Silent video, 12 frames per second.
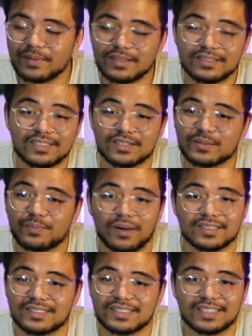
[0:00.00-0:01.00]
please just
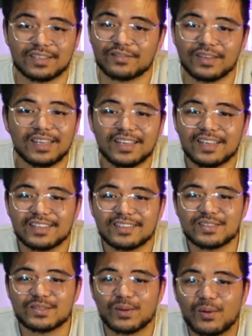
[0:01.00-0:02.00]
positive
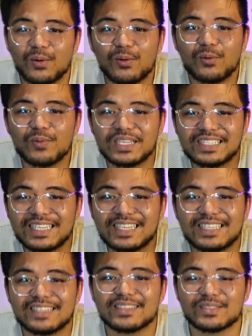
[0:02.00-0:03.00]
that's all we need
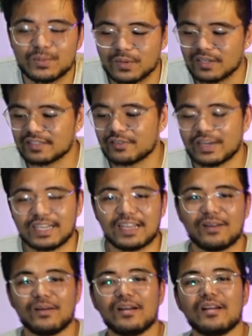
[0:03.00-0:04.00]
in this world right
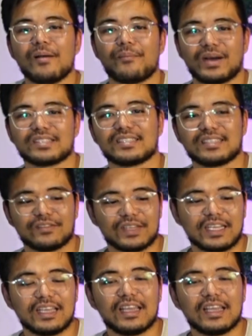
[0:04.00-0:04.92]
now positivity